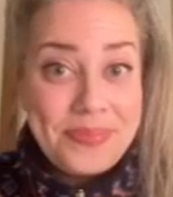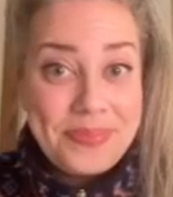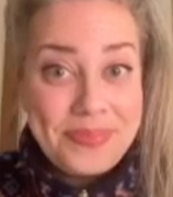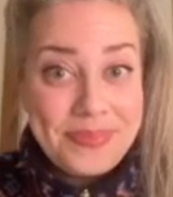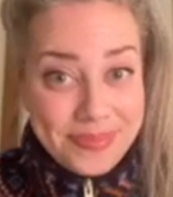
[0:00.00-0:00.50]

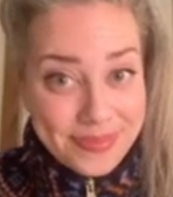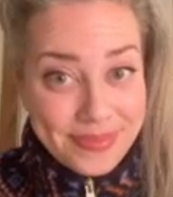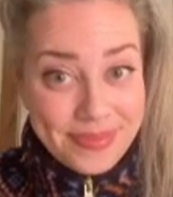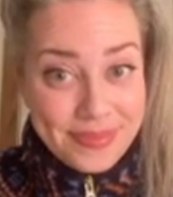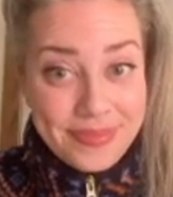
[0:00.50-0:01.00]

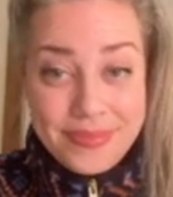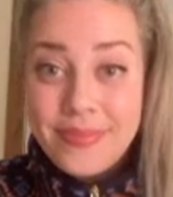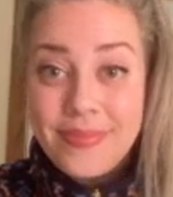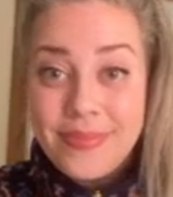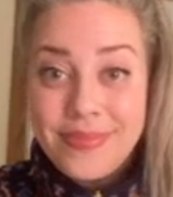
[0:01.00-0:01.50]

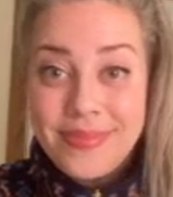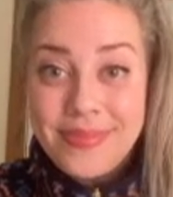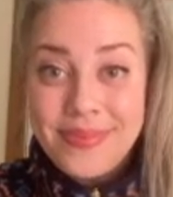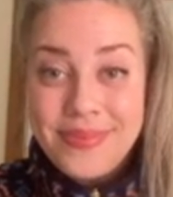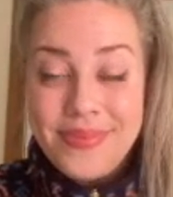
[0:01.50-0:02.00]

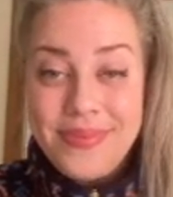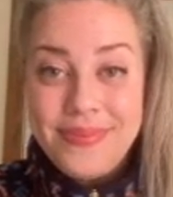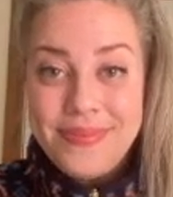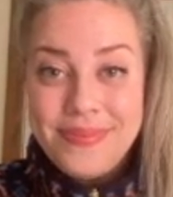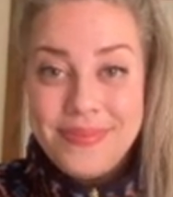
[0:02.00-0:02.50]

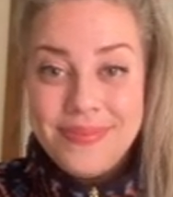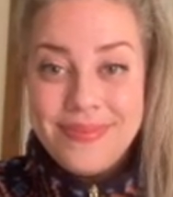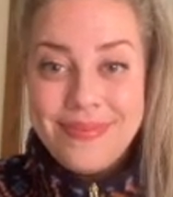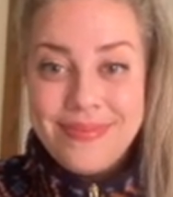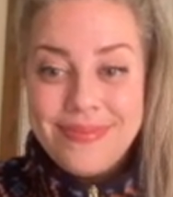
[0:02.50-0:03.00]
This person isn't speaking.